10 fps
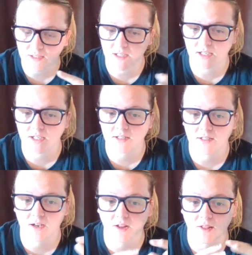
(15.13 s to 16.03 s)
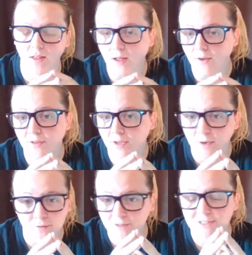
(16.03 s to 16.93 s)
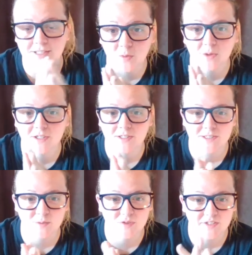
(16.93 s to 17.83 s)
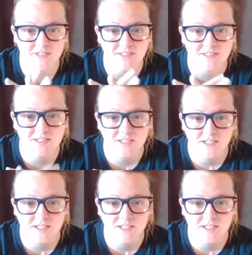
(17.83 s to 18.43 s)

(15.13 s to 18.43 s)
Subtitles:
and I love every single one of these movies.